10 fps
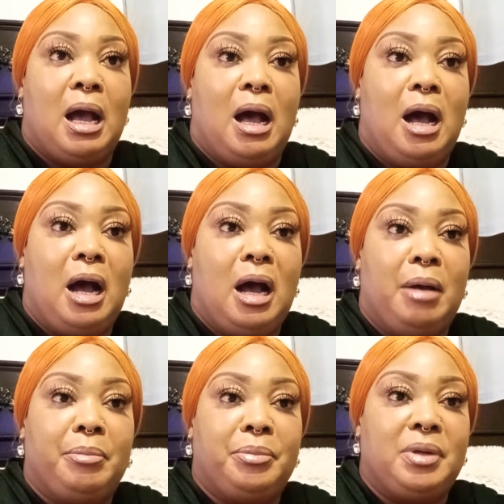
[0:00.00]

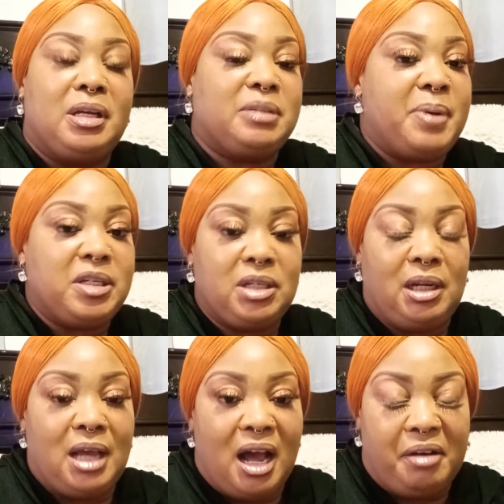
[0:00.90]

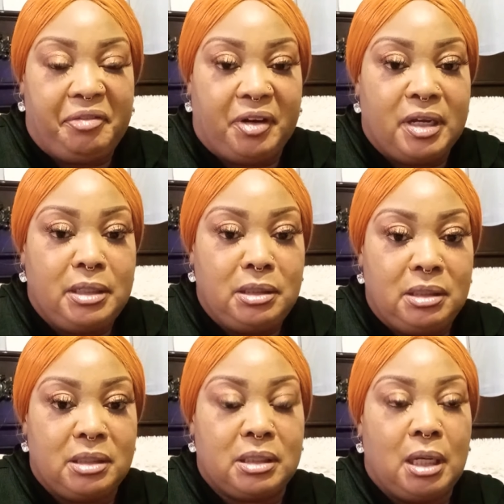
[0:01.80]
especially
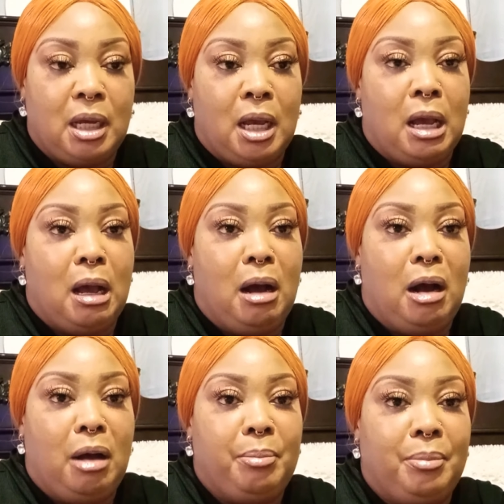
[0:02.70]
Africans,
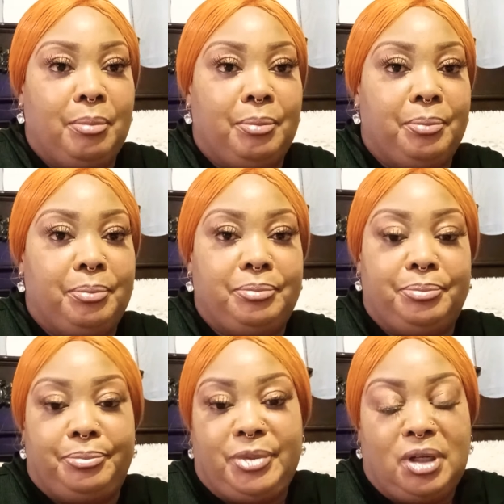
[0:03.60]

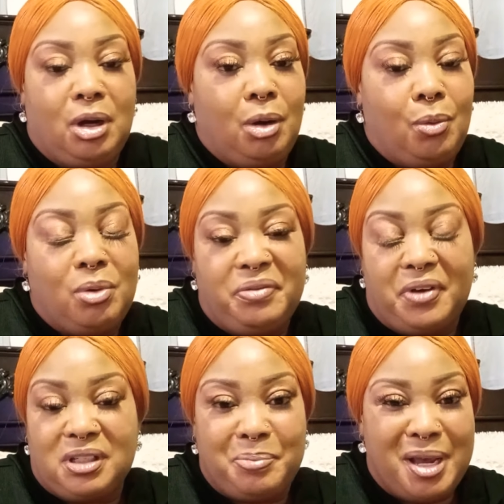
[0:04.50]
you know, all of
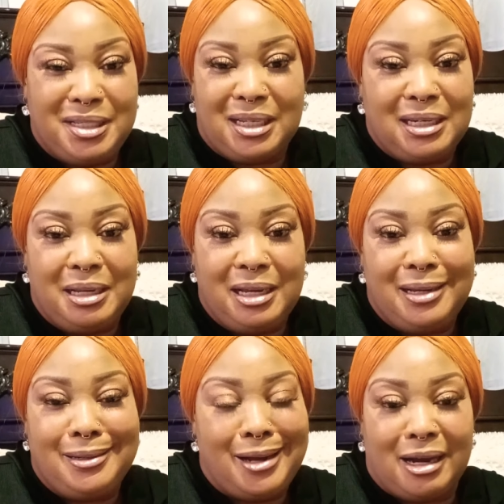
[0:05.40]
us basically
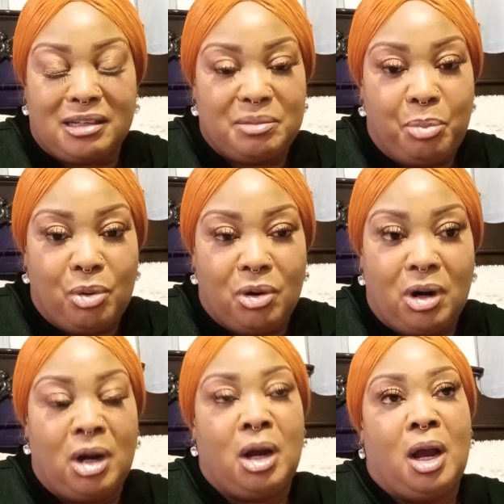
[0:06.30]
in
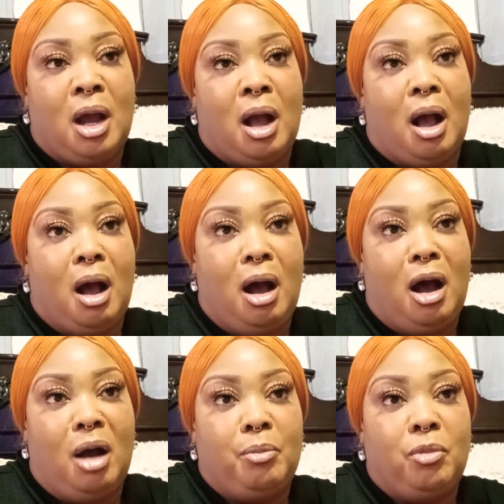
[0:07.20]
diaspora.
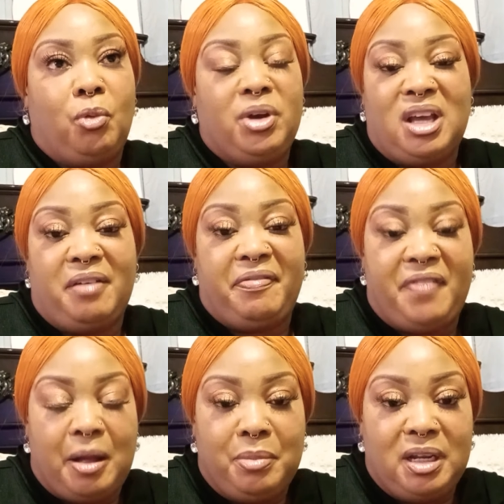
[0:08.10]
We have
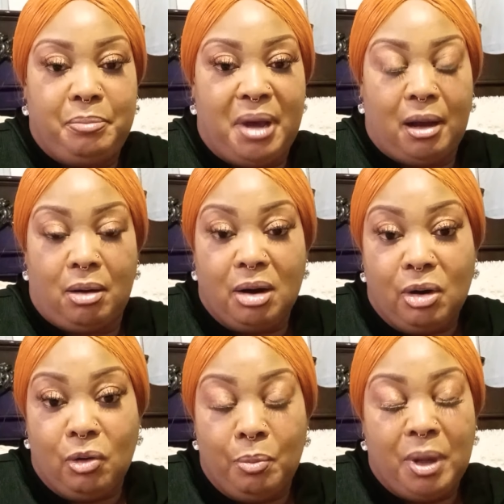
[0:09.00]
family back
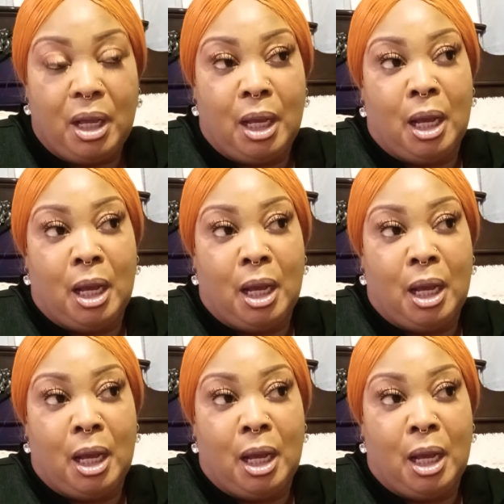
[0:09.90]
home,